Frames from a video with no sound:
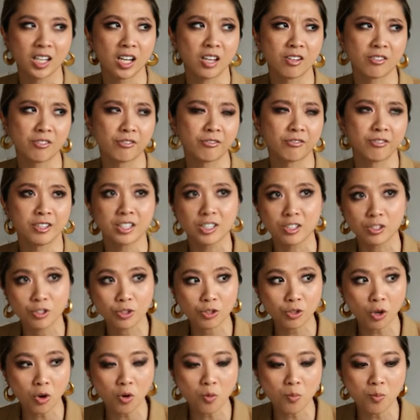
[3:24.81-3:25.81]
It fits
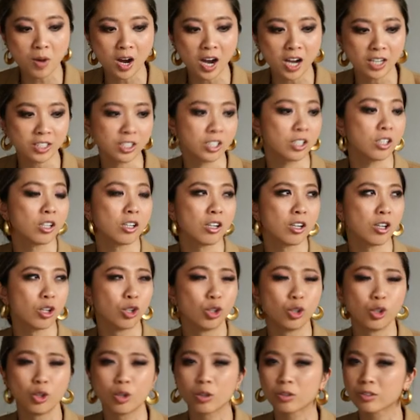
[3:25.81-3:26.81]
so much,
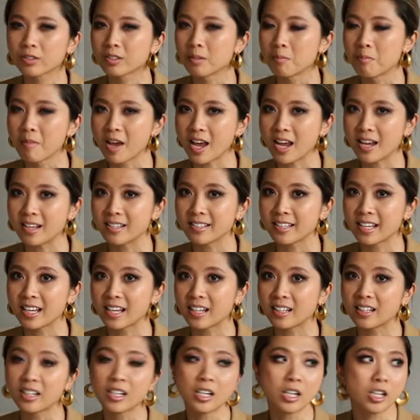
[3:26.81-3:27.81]
looks
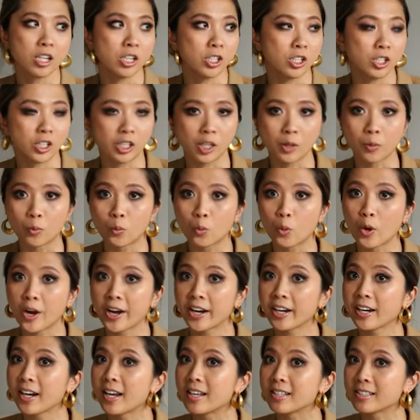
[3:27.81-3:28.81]
amazing. You can
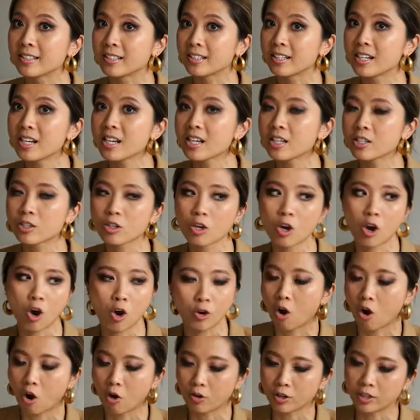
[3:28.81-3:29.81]
wear it as it is,
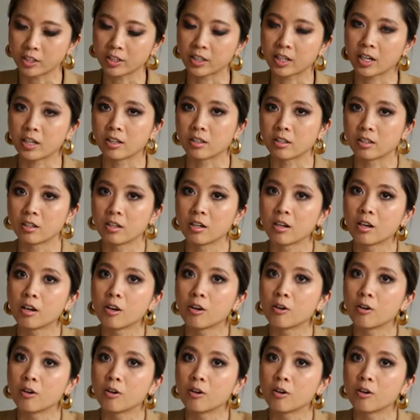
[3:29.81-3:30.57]
or you can